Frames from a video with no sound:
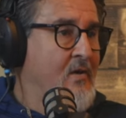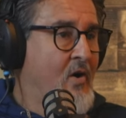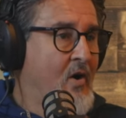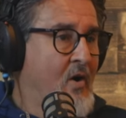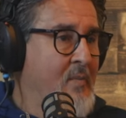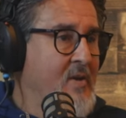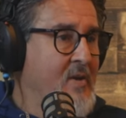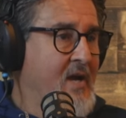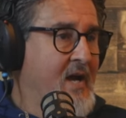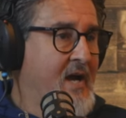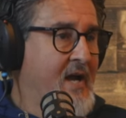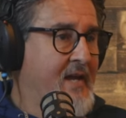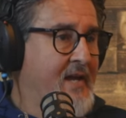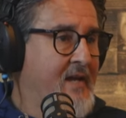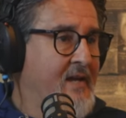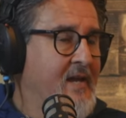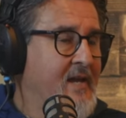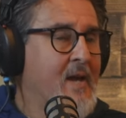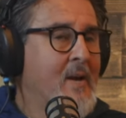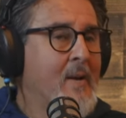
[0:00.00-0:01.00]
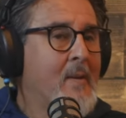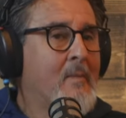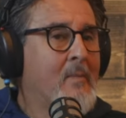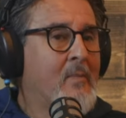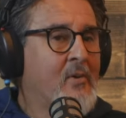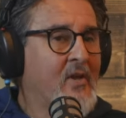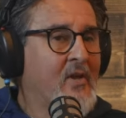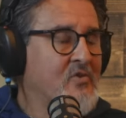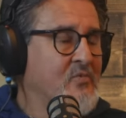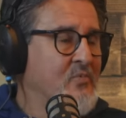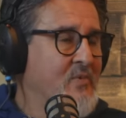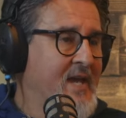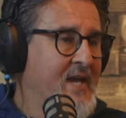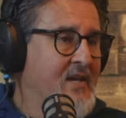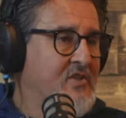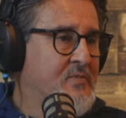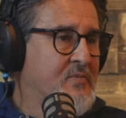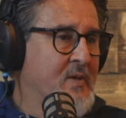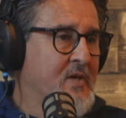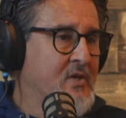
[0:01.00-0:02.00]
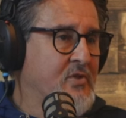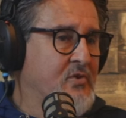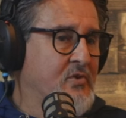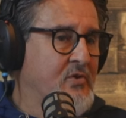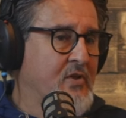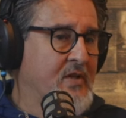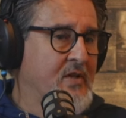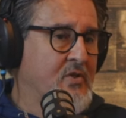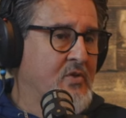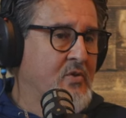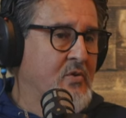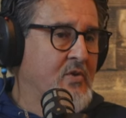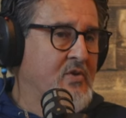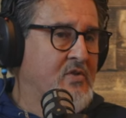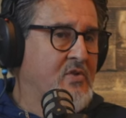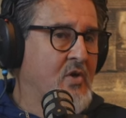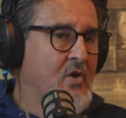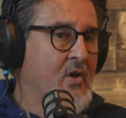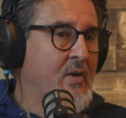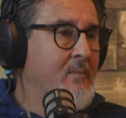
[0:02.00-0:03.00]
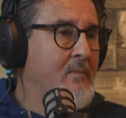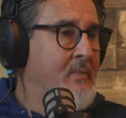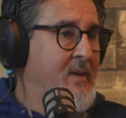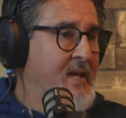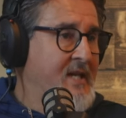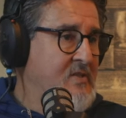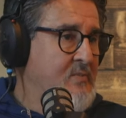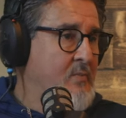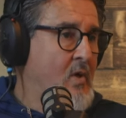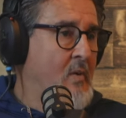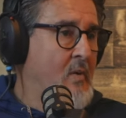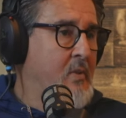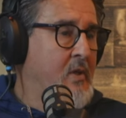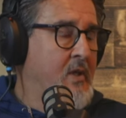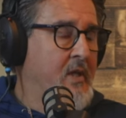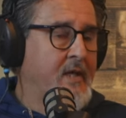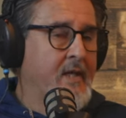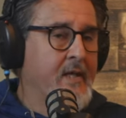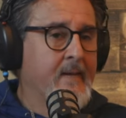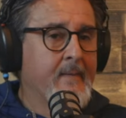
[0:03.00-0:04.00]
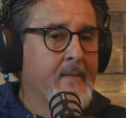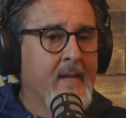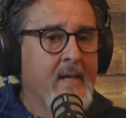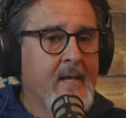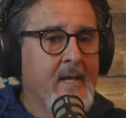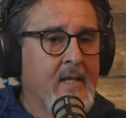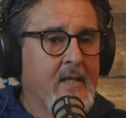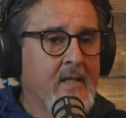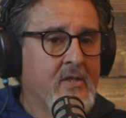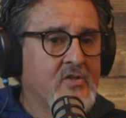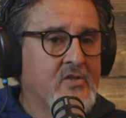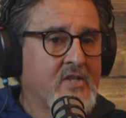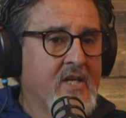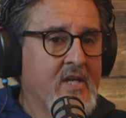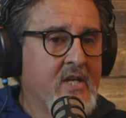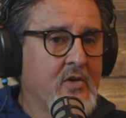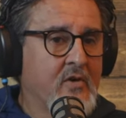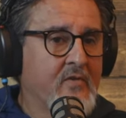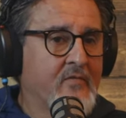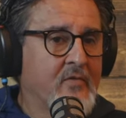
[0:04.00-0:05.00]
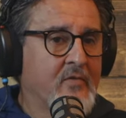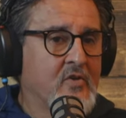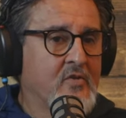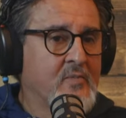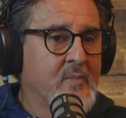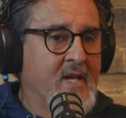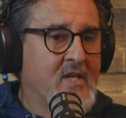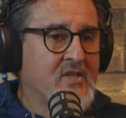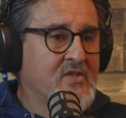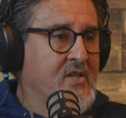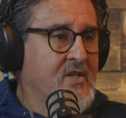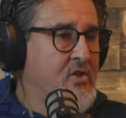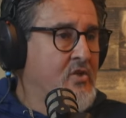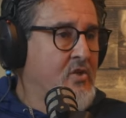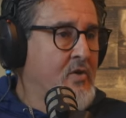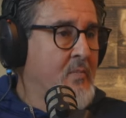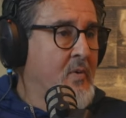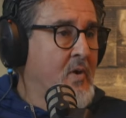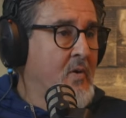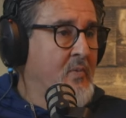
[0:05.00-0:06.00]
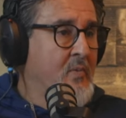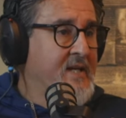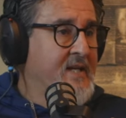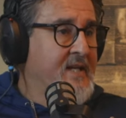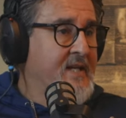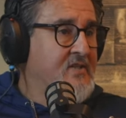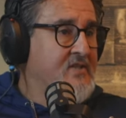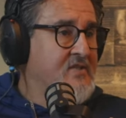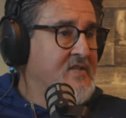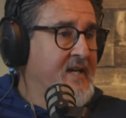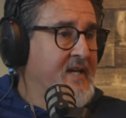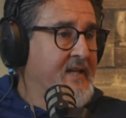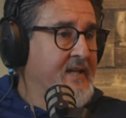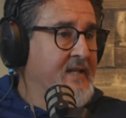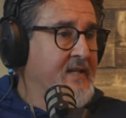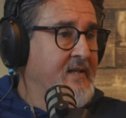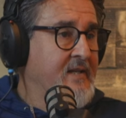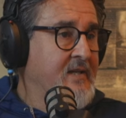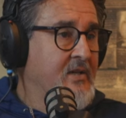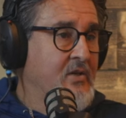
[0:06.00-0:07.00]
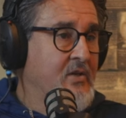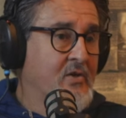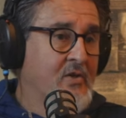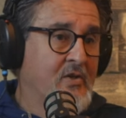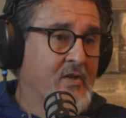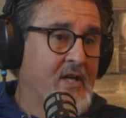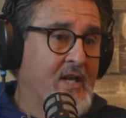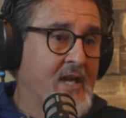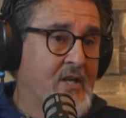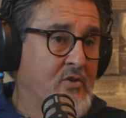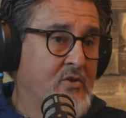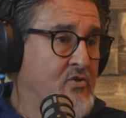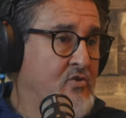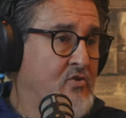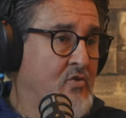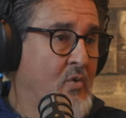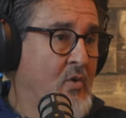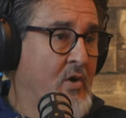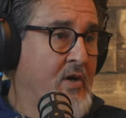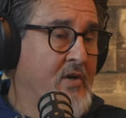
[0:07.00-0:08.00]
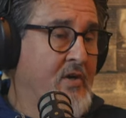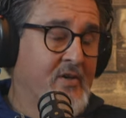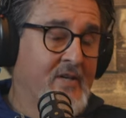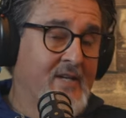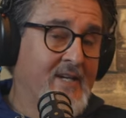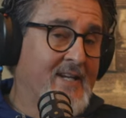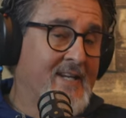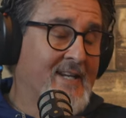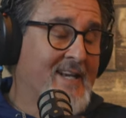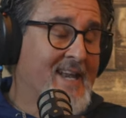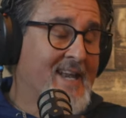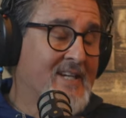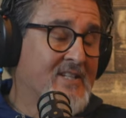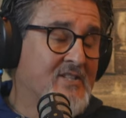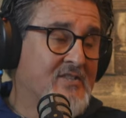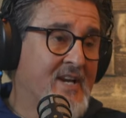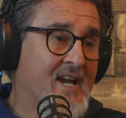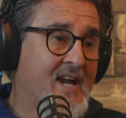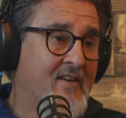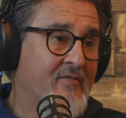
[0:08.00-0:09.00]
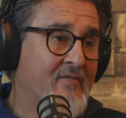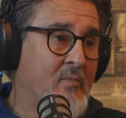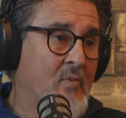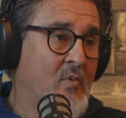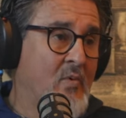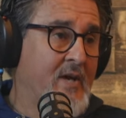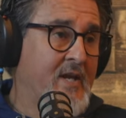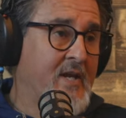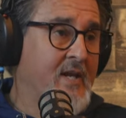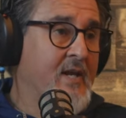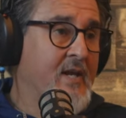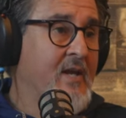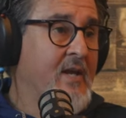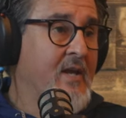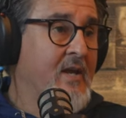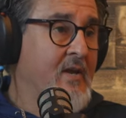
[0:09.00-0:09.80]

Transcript: RBI, plus we add a special thing to it. It's called a baseball play. Let's say you're at first base, you get a dirt ball read, get to second, and you score, you're going to get an extra half point